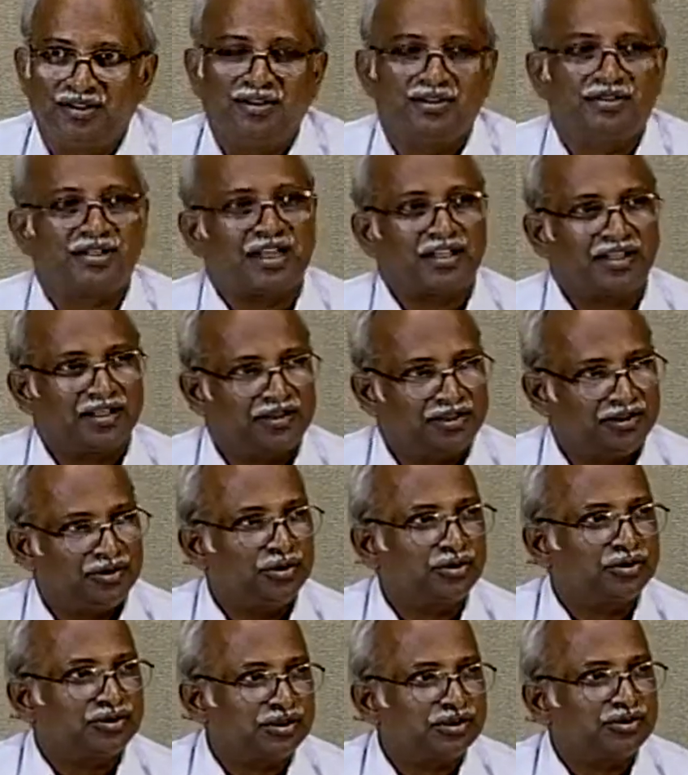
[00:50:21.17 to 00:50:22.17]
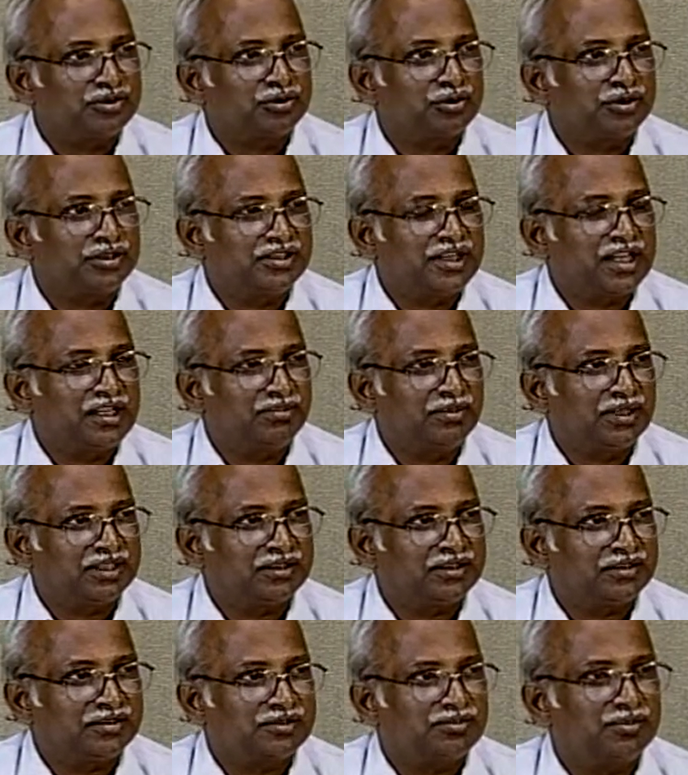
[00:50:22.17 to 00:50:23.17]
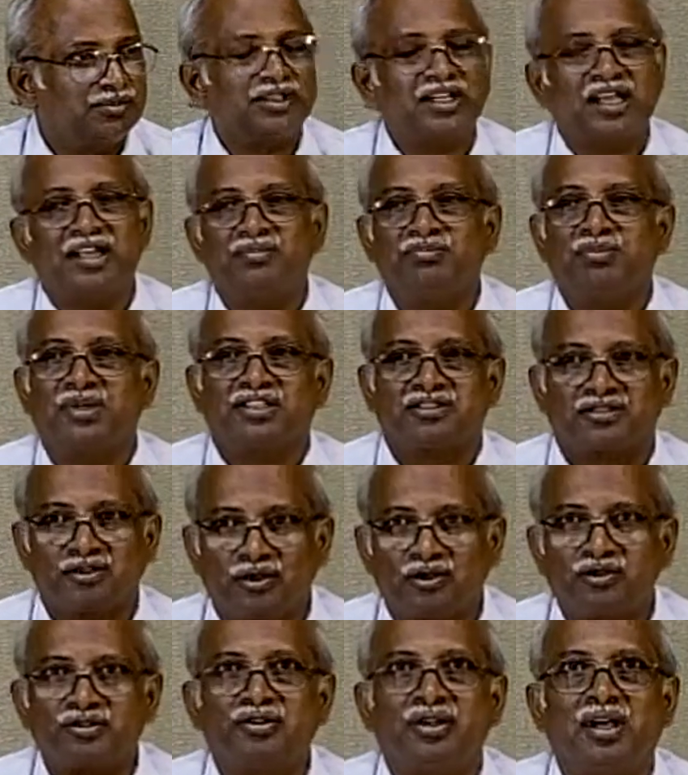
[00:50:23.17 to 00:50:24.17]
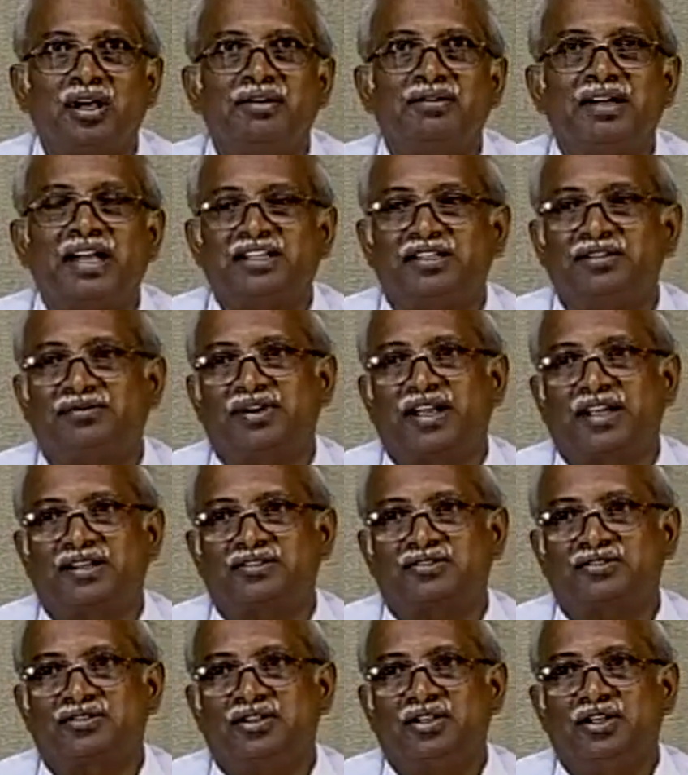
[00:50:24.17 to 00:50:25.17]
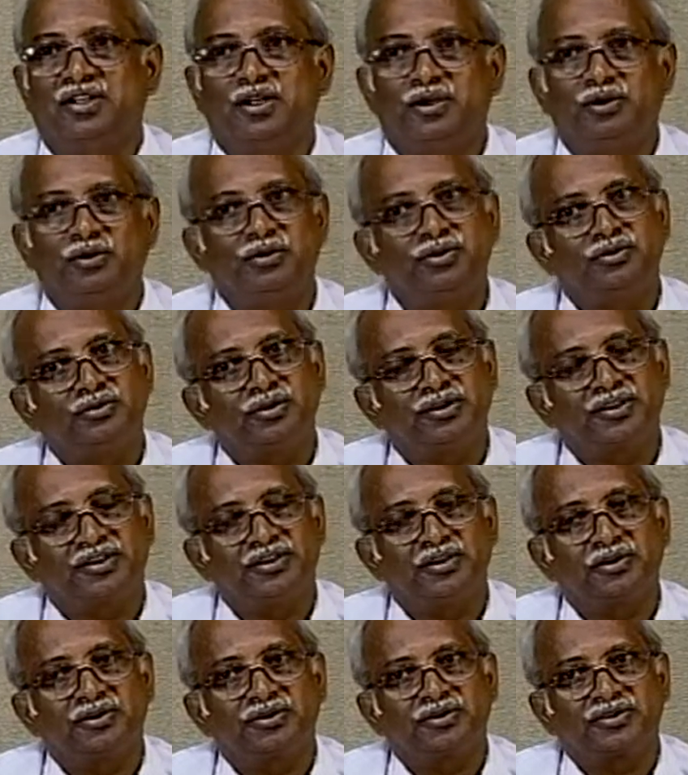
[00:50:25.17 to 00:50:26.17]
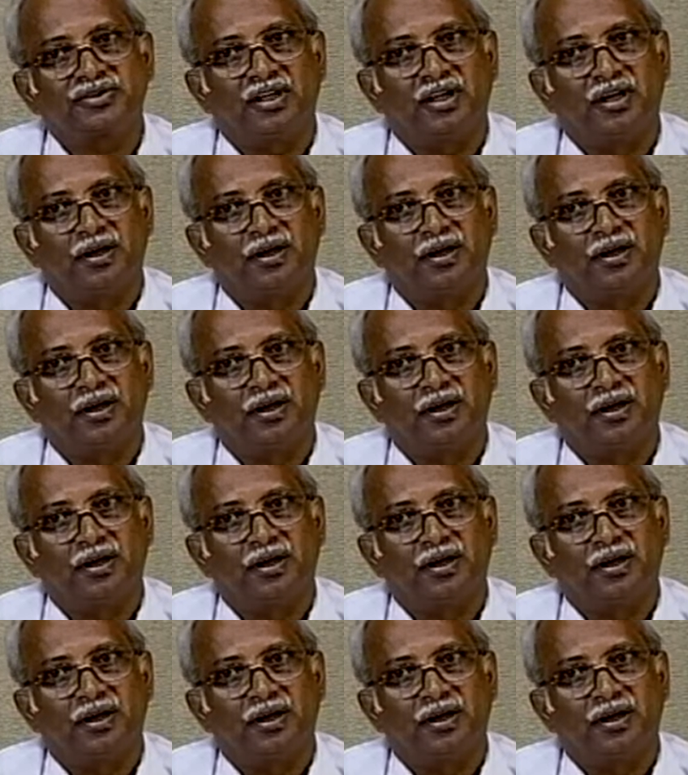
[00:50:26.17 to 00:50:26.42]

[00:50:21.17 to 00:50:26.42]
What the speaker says: So, I can reduce it through design methods, but I must also have artifacts which will reduce,